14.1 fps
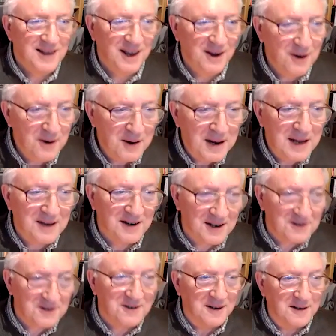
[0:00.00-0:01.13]
the early
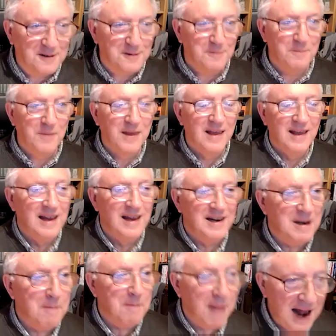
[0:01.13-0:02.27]
Christians
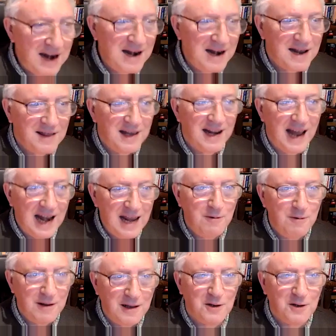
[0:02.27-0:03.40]
demanded that
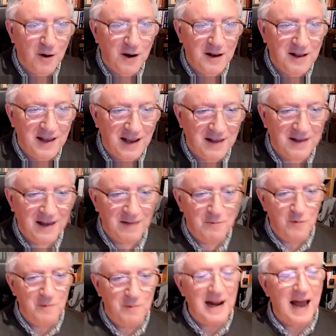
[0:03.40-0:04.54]
anyone that joined their, their
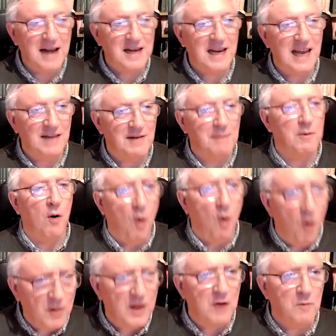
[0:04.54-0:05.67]
movement had to give up
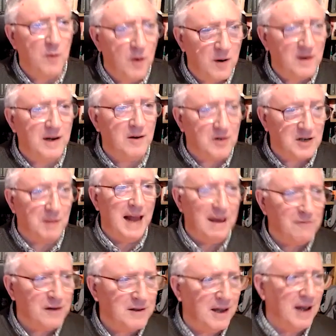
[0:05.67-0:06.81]
all their worldly goods. I mean,
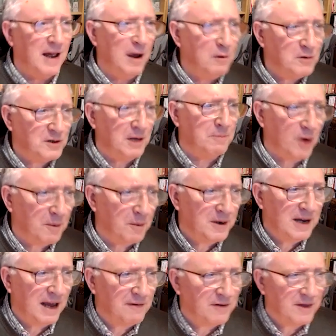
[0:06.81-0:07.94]
everything, their house, their
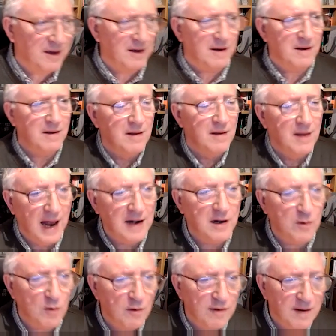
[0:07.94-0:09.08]
property, everything, hand it
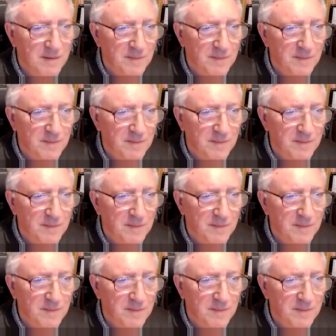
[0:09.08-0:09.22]
over.